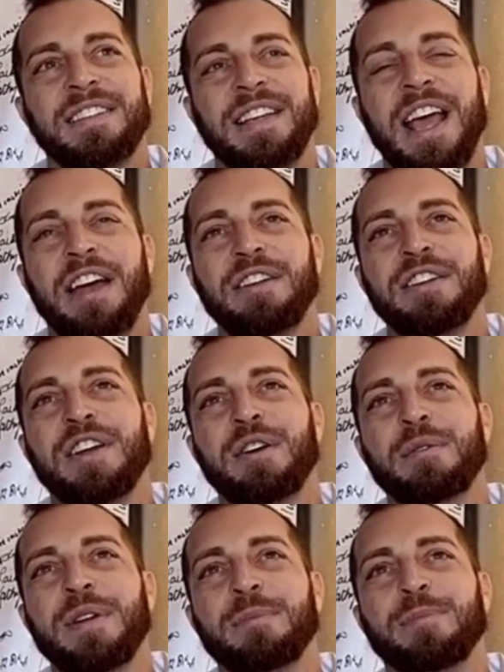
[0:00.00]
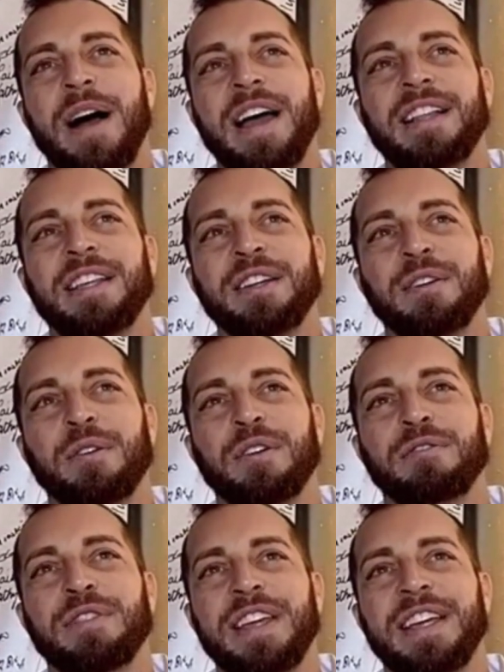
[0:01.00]
It's like, how do you know when a pilot
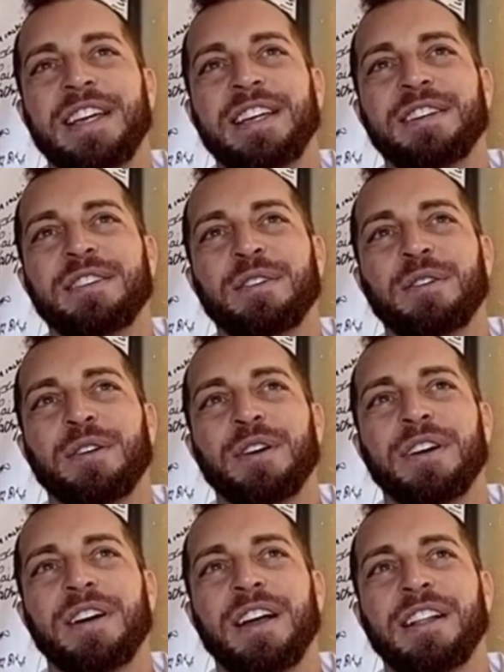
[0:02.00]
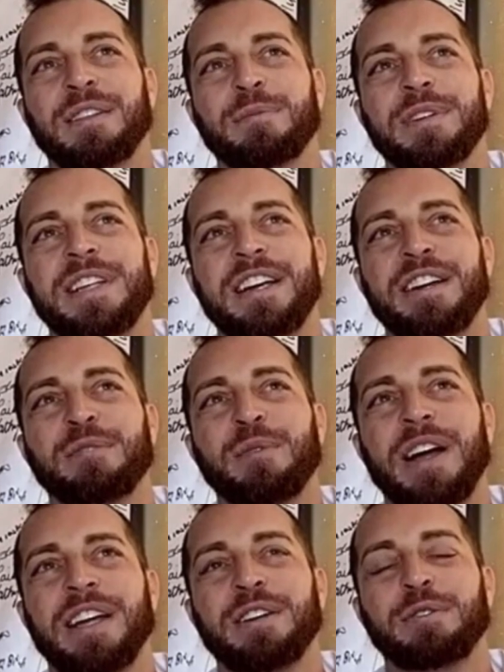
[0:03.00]
or a vegan or a libertarian
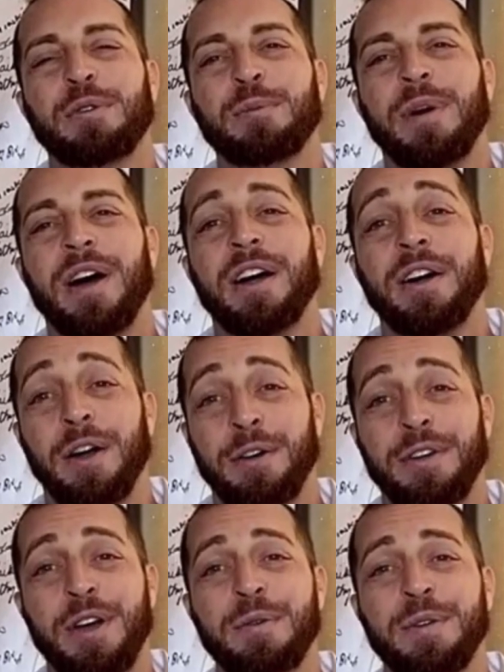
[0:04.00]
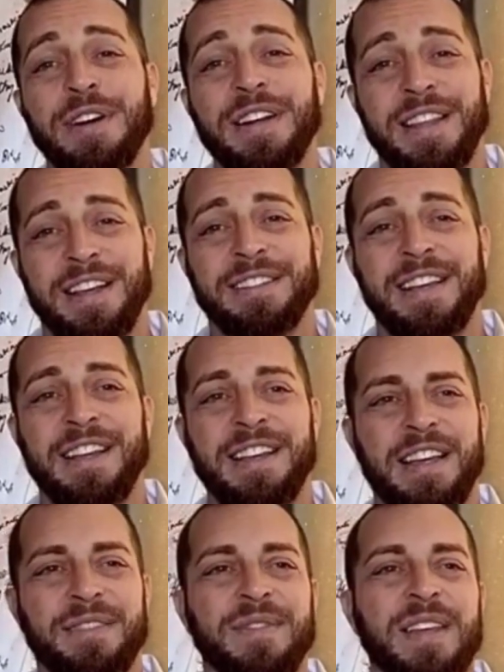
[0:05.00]
walk into a bar? Oh, don't worry, they'll
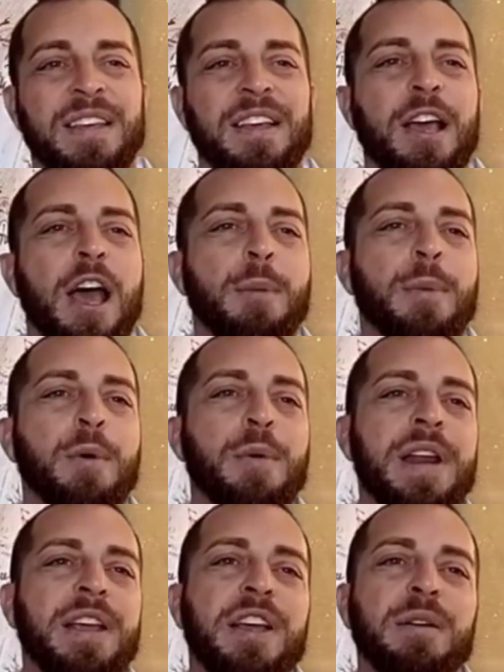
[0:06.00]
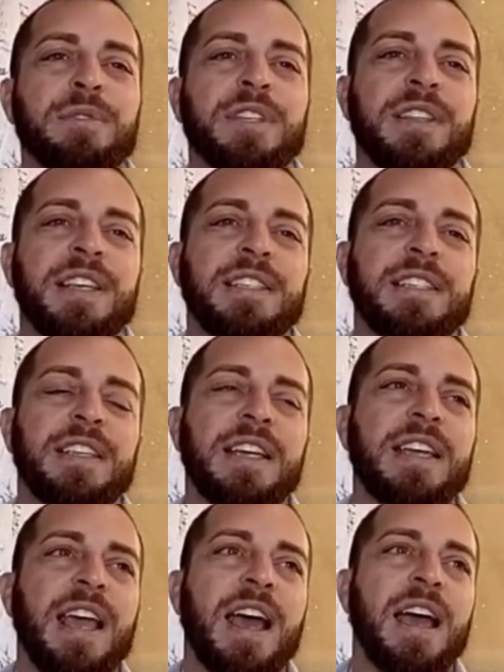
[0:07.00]
tell you. But when it comes to this, it's
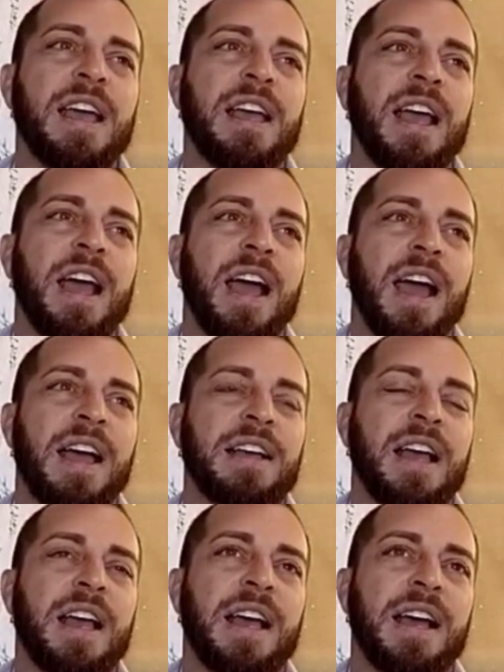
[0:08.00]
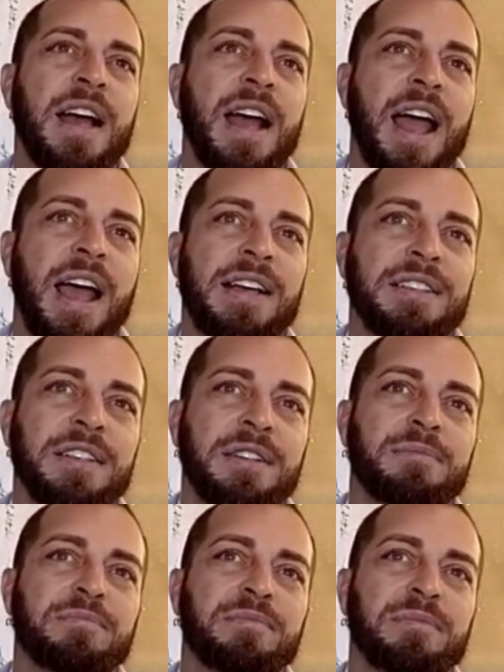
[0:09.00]
like, yeah, I as
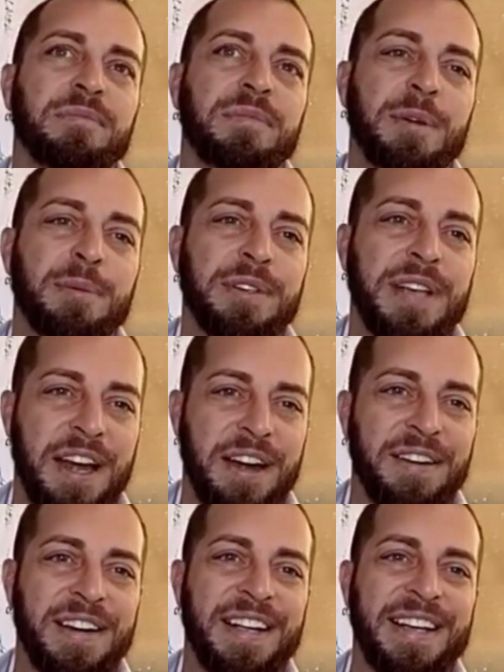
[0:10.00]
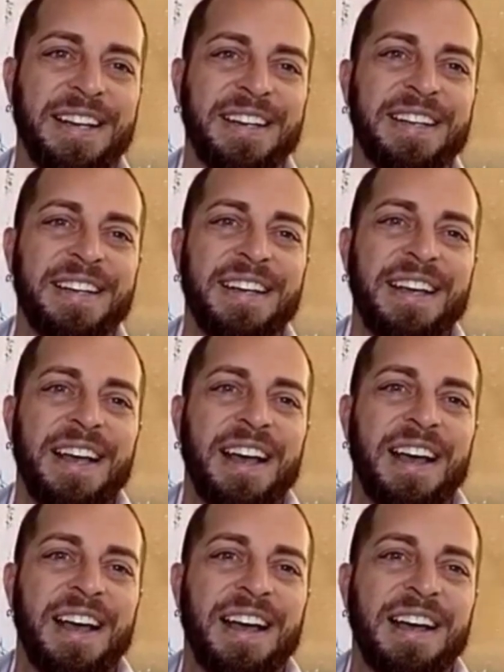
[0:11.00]
a libertarian,
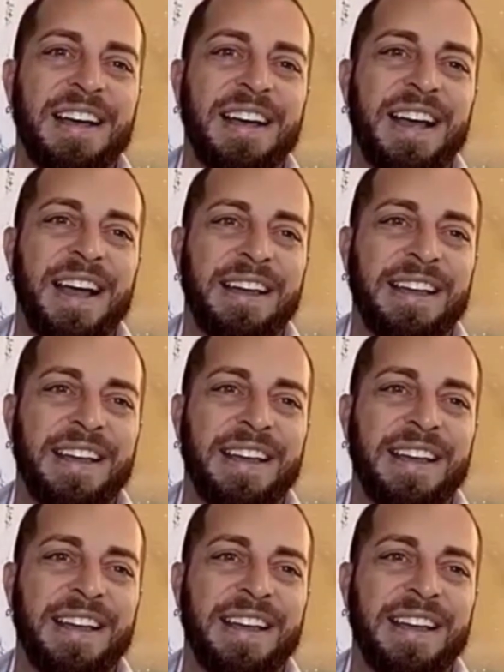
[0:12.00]
my